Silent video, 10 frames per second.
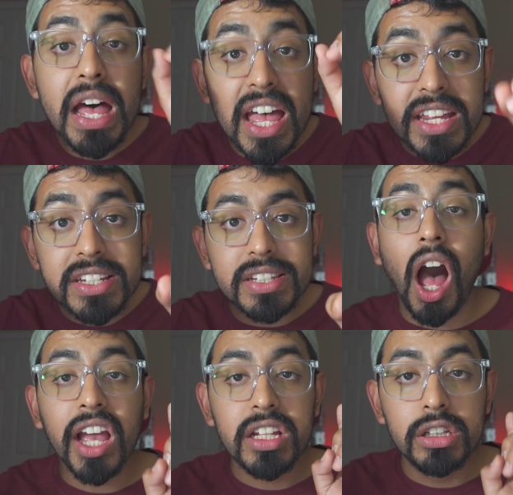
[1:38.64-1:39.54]
But
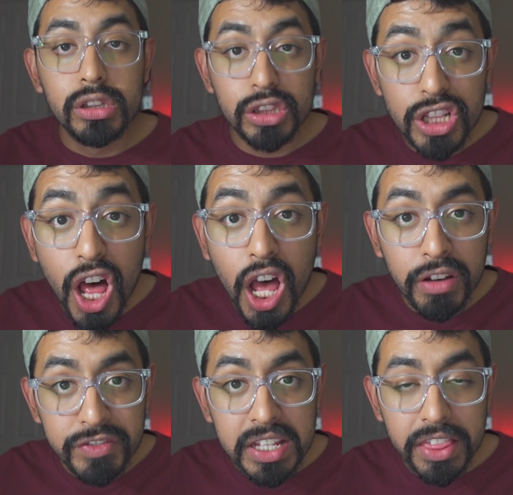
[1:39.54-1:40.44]
I
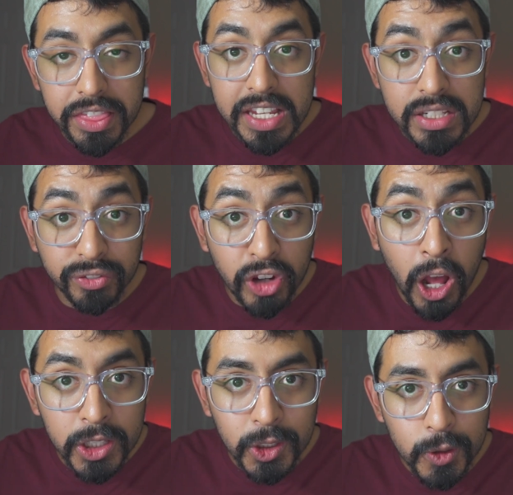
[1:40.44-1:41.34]
loved this
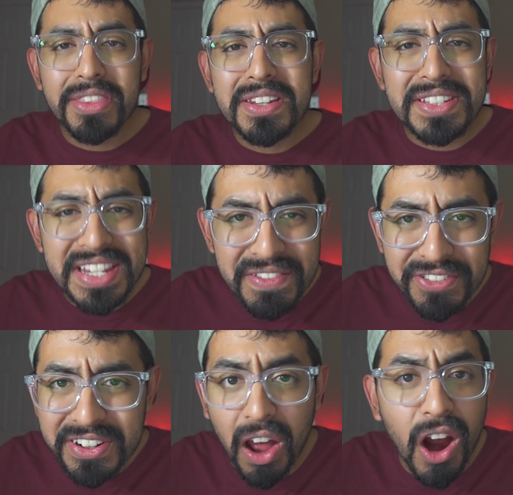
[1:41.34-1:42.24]
volume. The
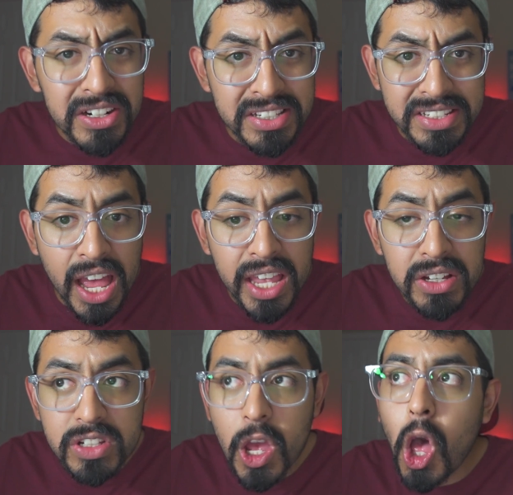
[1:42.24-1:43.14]
different art
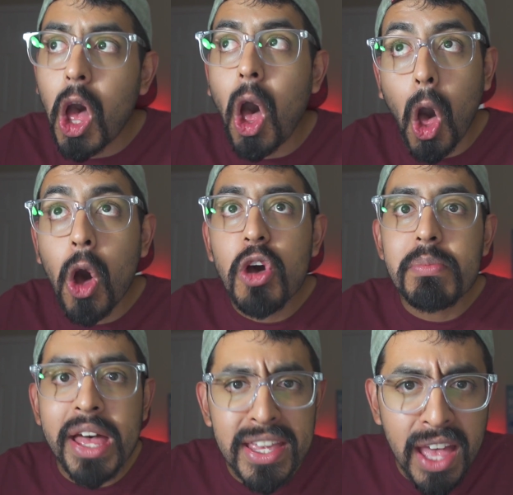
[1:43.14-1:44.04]
styles? Oh
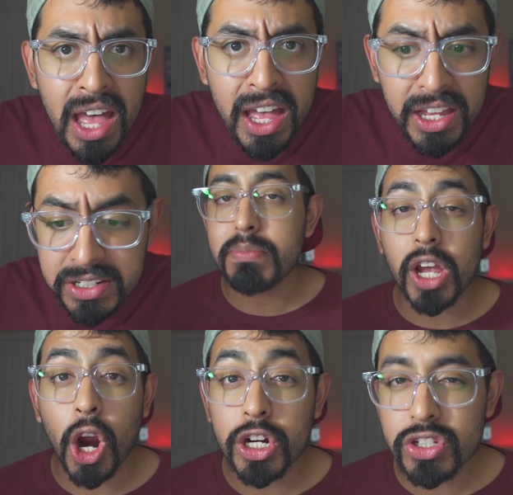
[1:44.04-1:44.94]
my gosh. My
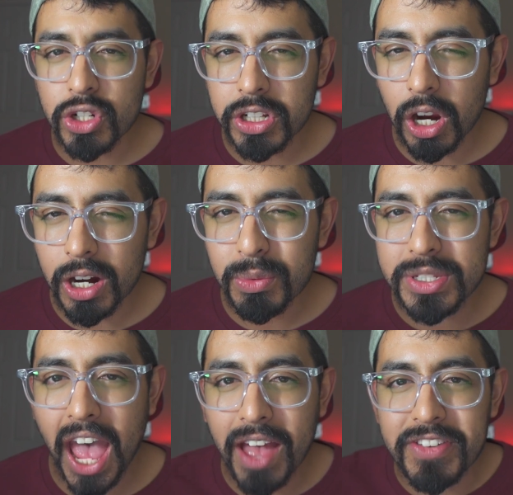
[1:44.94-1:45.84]
artist nerdy heart
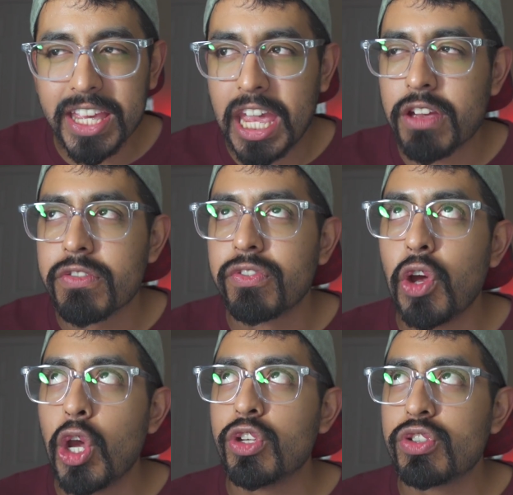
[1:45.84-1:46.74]
was having a
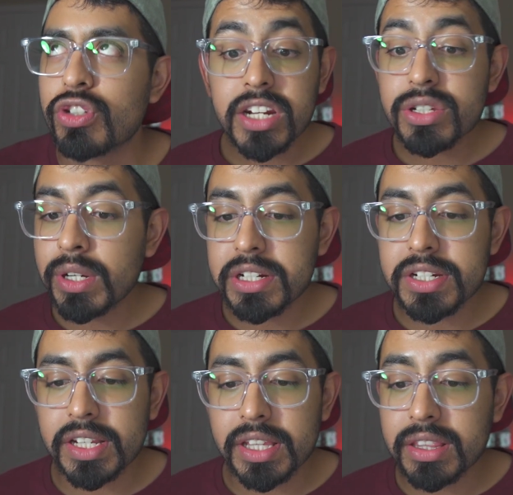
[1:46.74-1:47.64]
feast. I just wanted to
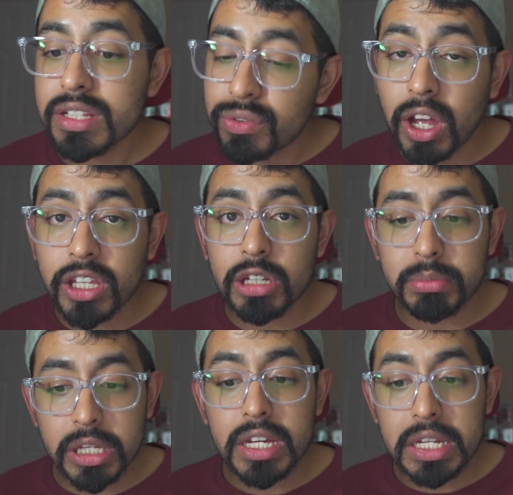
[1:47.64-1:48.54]
say that this volume